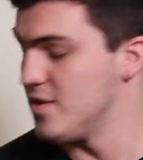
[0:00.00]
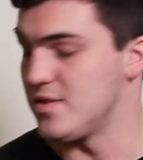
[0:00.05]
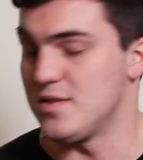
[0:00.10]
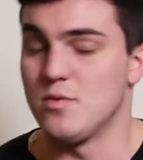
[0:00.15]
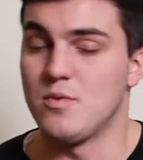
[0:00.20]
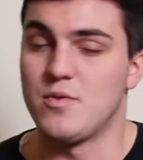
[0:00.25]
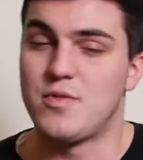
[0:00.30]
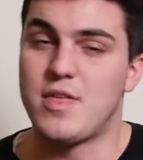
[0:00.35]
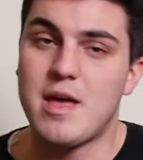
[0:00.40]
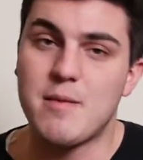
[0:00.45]
So
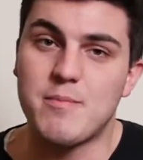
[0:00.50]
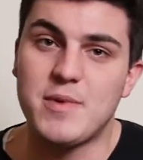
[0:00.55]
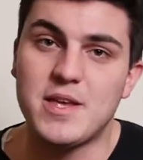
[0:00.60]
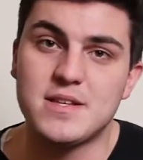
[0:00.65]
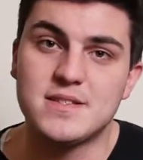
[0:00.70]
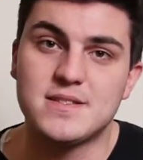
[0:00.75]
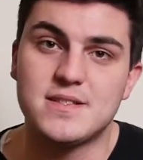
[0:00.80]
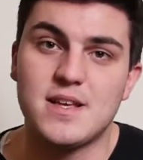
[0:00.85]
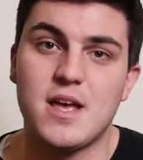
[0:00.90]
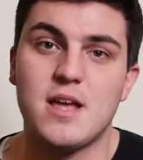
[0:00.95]
with that being
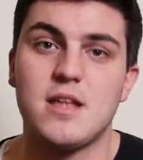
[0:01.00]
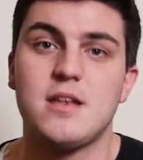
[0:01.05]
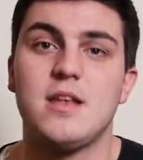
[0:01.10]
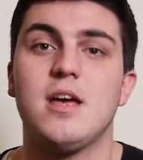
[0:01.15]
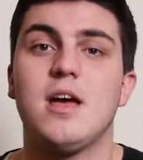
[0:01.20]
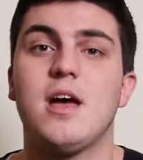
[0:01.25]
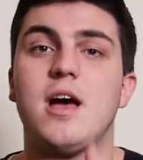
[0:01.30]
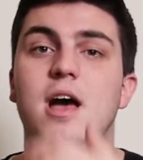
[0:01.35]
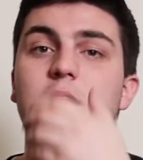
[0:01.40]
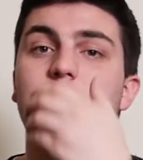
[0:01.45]
said,
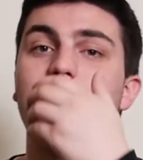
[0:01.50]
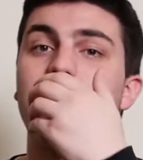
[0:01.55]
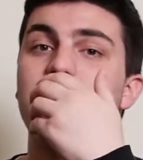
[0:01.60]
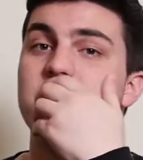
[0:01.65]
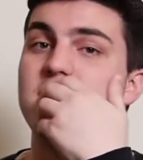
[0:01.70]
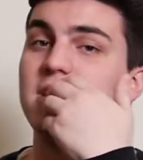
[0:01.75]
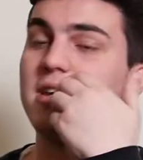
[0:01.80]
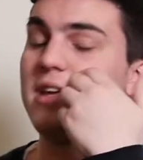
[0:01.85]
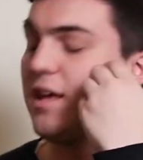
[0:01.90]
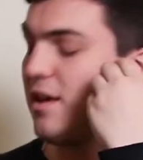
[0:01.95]
I wanted
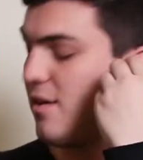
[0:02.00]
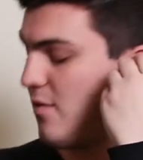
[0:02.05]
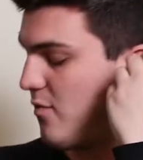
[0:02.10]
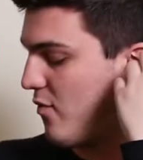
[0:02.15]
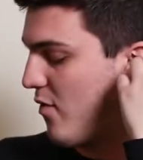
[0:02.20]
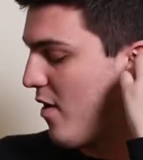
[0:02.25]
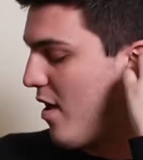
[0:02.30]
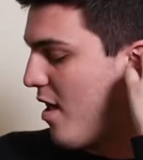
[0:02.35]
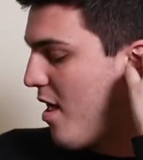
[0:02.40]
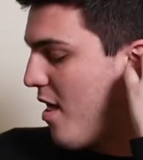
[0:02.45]
to give
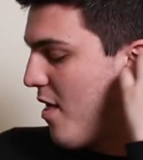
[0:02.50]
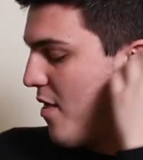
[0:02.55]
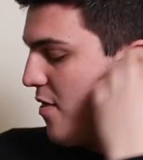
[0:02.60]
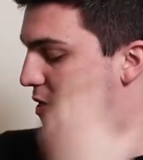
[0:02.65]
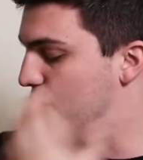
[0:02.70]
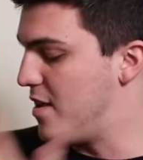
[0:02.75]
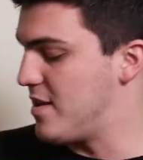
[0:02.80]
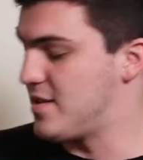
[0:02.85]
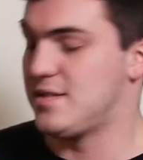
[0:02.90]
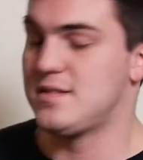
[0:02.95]

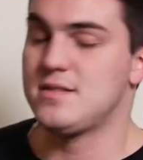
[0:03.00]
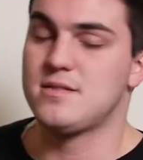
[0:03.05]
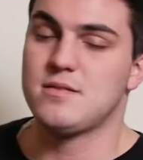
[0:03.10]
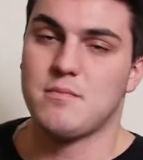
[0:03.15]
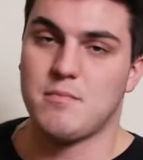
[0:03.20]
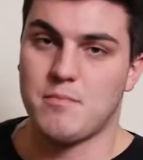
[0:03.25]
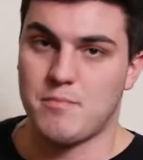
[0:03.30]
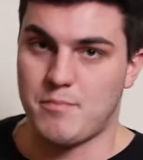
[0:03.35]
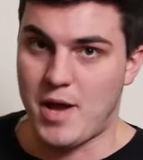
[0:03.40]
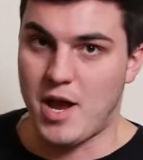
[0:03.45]
this
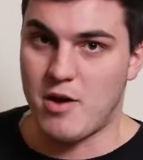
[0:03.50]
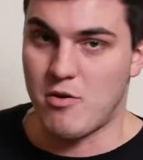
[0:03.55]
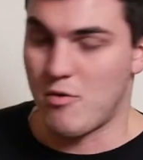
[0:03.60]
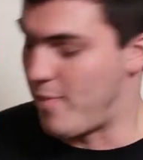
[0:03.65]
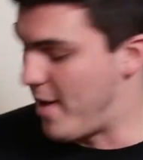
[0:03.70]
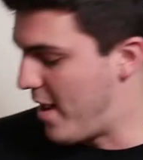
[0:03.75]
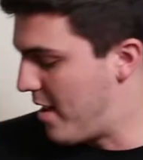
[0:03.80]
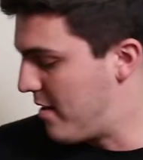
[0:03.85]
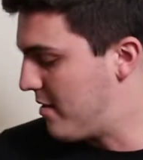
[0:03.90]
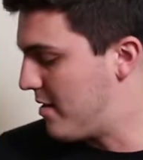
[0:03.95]
Pyro
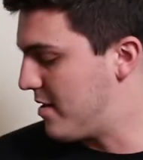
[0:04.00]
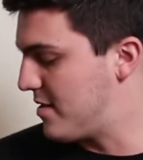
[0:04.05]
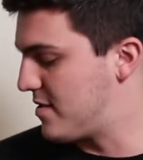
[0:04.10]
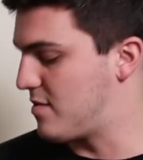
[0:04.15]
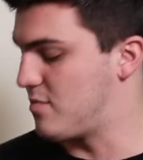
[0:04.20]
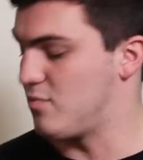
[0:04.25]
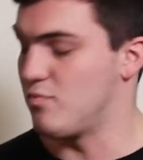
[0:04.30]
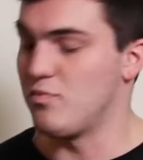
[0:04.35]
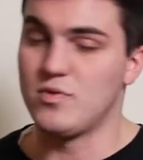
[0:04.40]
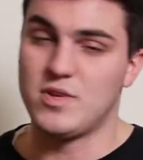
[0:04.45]
pen, this
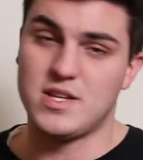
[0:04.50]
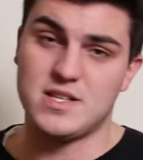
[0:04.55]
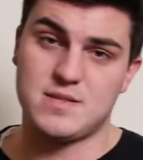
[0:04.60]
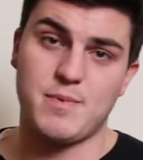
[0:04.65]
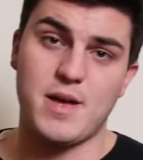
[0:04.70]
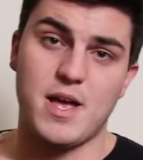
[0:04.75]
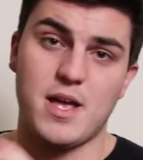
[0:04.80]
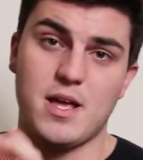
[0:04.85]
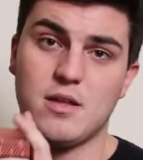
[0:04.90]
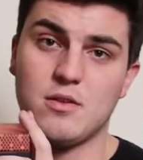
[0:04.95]
released
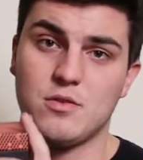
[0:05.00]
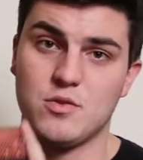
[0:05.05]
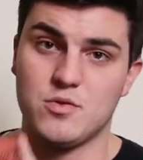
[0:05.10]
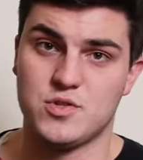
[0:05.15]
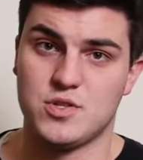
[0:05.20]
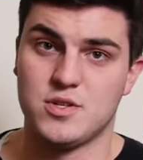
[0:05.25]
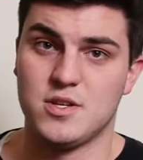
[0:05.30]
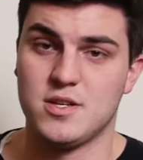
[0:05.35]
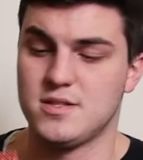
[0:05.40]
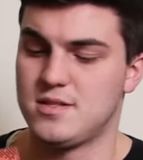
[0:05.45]
by
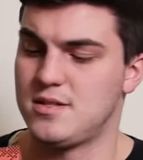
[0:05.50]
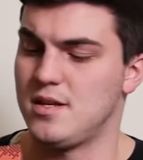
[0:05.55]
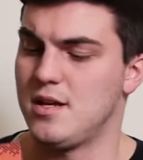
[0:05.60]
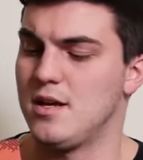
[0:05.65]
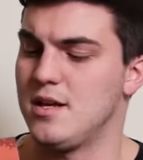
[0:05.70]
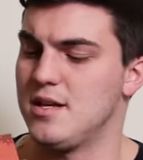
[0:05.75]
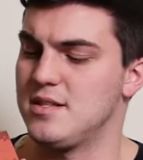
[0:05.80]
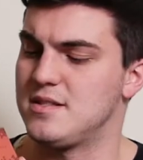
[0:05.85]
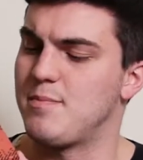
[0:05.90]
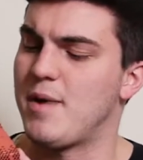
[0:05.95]
Ellusionist,
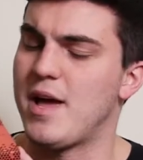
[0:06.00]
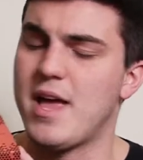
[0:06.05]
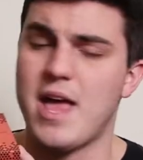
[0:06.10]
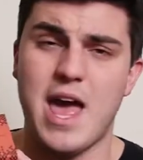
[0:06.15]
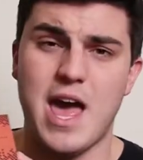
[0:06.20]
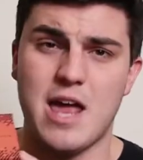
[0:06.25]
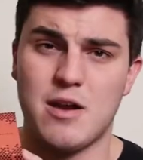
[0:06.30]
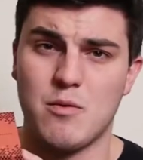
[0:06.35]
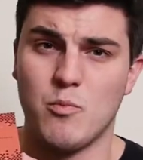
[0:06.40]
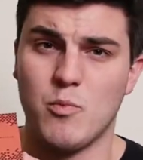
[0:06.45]
it's by
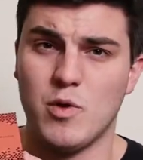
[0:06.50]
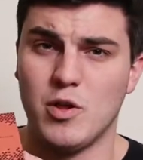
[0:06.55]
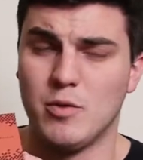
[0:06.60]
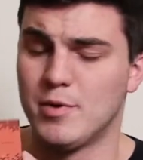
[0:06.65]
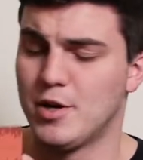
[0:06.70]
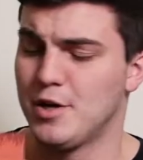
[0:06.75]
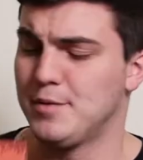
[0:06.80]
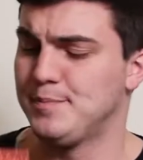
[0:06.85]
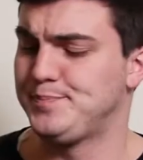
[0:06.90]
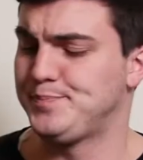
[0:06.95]

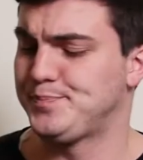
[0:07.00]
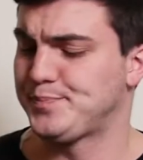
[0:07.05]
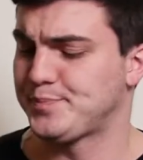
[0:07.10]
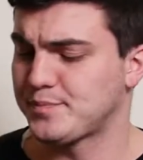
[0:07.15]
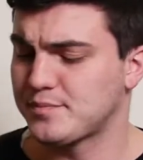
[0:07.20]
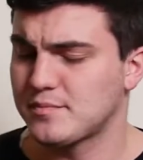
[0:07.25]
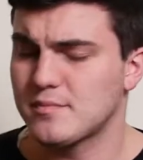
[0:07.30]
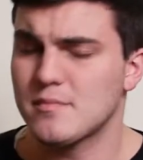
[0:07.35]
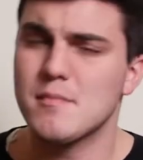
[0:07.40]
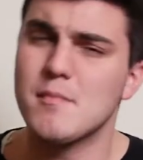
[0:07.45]
Wilber.
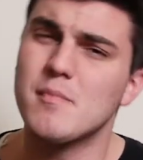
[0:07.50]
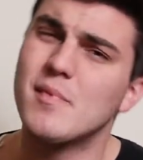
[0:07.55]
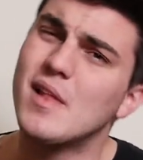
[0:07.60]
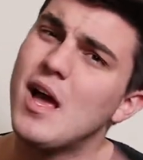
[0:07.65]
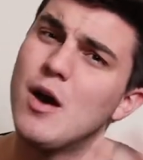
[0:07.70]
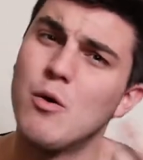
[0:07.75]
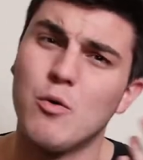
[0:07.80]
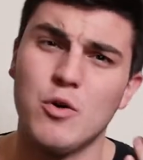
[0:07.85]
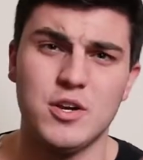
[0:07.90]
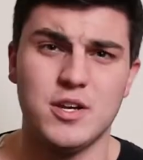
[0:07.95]

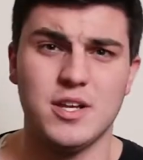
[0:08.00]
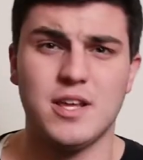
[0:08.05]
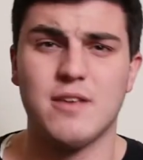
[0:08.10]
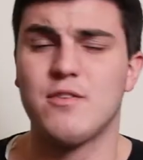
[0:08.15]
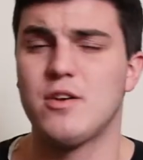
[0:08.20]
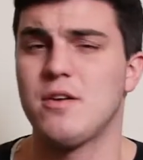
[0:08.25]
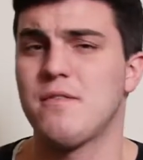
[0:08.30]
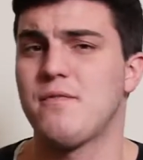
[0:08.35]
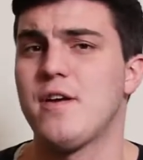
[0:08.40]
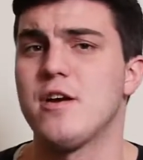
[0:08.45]
I wanted to give
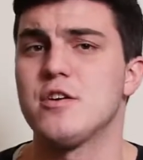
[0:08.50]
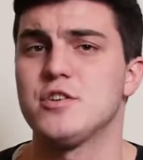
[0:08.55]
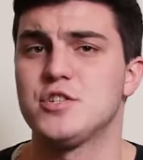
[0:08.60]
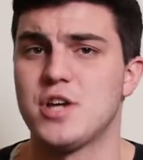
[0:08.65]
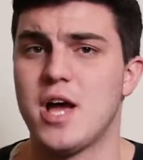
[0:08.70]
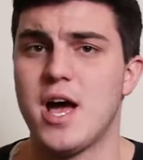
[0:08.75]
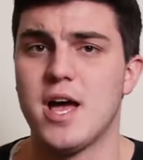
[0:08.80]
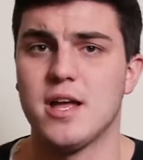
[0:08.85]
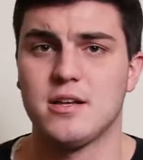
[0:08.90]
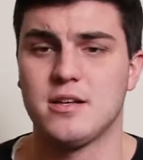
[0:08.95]
it a fair
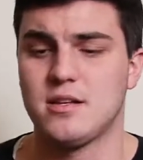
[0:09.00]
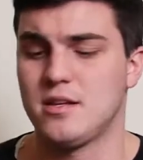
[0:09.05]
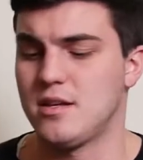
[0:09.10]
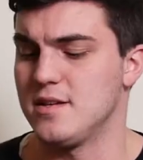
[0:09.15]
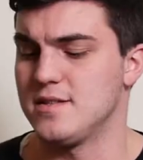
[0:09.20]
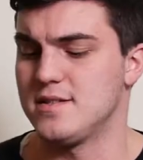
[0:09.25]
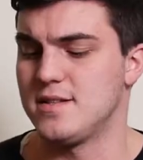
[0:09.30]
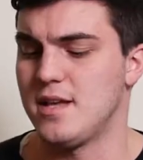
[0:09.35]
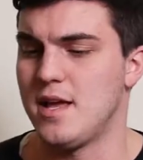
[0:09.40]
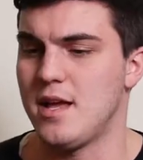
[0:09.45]
shot
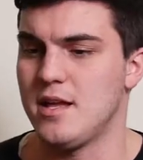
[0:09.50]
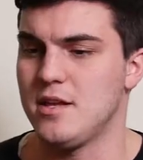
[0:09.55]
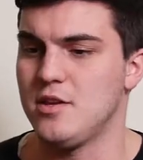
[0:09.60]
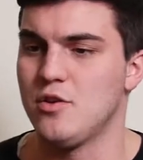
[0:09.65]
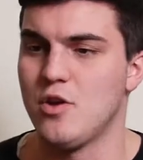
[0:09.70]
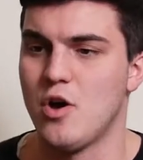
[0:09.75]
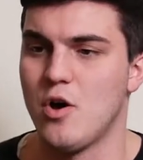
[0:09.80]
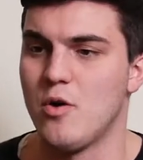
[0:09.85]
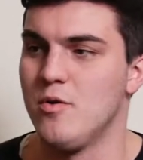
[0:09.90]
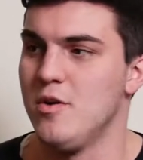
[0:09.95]
because, you
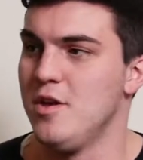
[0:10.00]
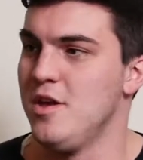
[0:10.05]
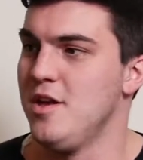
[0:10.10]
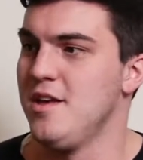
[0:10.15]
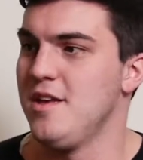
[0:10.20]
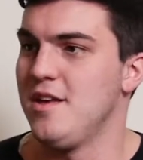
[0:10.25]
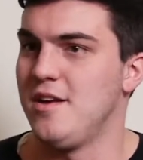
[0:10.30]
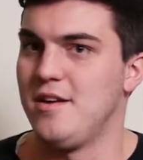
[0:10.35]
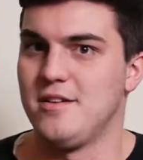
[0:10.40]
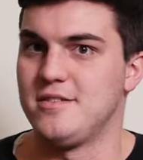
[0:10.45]
know,
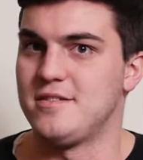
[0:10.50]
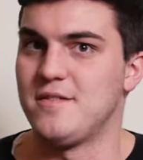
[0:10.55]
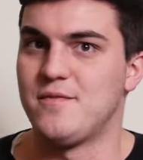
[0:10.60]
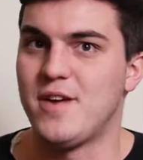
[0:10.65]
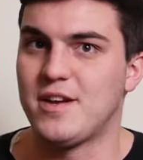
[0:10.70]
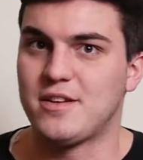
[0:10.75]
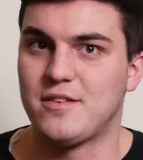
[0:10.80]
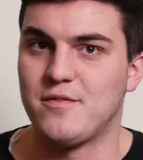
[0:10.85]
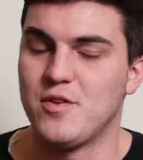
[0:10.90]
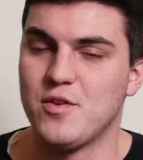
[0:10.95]
a
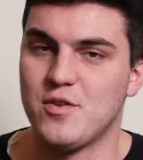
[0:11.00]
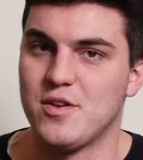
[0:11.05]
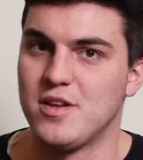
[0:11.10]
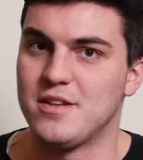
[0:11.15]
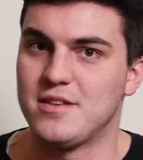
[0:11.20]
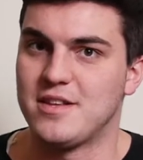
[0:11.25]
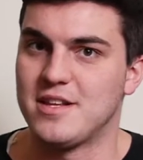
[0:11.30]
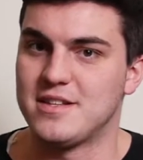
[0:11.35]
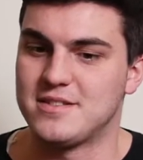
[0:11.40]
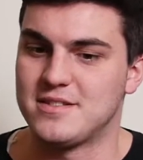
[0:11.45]
defective
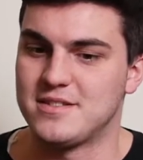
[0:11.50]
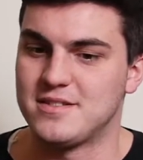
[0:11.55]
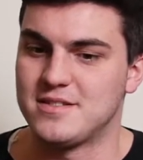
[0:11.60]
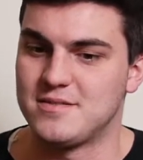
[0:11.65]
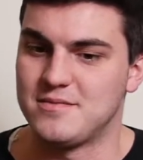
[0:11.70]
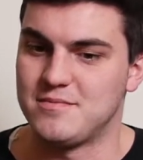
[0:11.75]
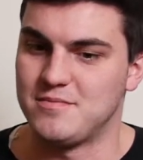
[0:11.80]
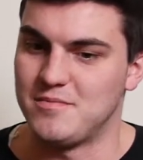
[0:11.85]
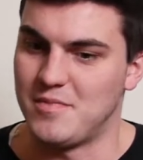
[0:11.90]
unit, that's